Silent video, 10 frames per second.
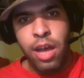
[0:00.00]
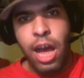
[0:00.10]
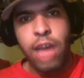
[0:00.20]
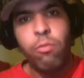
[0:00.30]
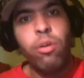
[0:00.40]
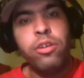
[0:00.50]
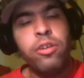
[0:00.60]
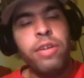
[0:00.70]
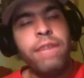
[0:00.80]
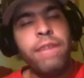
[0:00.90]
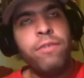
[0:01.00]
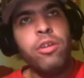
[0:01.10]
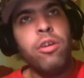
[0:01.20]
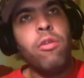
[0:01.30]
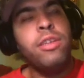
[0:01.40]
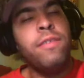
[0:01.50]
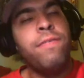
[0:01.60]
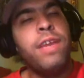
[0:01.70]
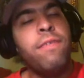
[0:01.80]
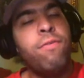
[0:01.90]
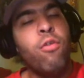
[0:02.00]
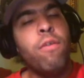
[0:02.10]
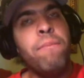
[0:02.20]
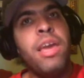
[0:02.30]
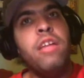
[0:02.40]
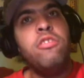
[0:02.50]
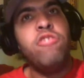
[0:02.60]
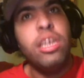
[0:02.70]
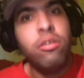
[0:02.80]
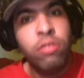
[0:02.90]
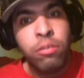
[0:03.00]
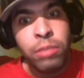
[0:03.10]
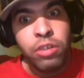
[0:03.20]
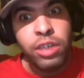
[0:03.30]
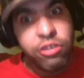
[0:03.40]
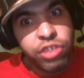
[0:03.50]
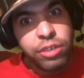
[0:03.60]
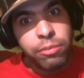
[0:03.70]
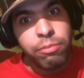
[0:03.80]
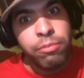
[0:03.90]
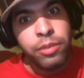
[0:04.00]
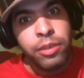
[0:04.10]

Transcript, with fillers: I, if you're going to to fight for male genital mutilation,